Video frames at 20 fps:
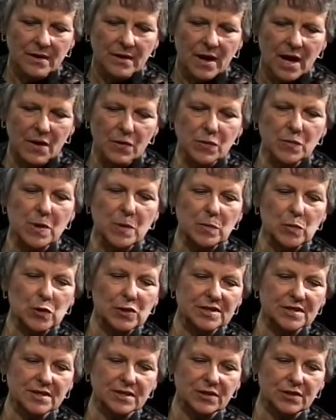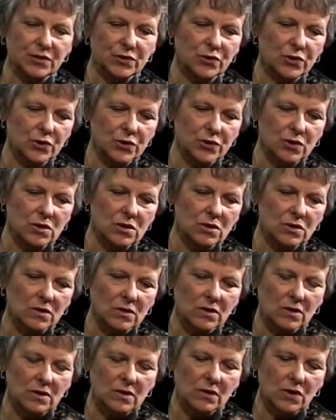I remember as a little girl
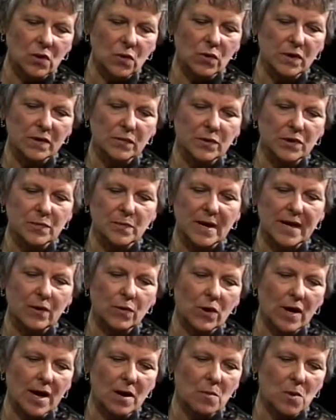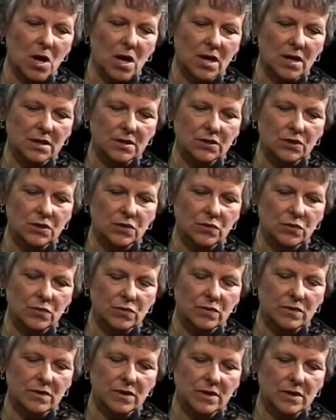going with my grandma
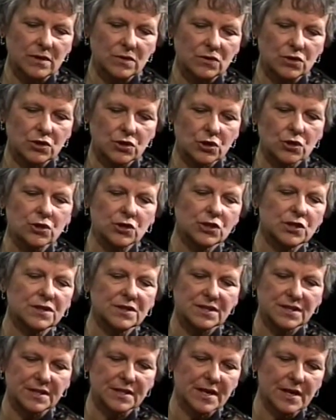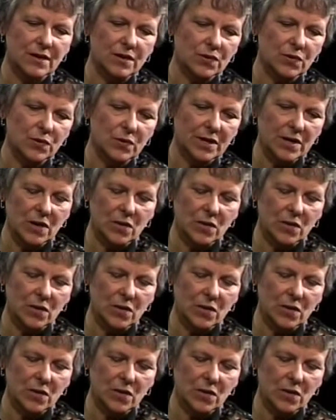to the churches in Illinois.